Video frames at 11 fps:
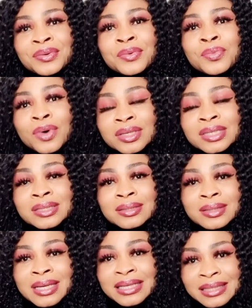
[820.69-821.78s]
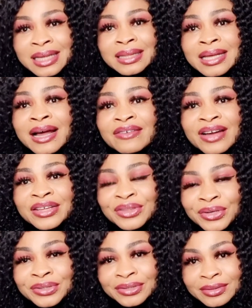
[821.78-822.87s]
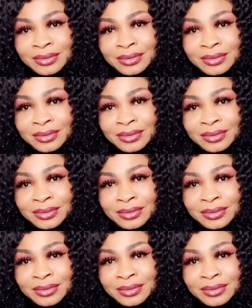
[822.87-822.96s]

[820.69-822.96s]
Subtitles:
What exactly have I done?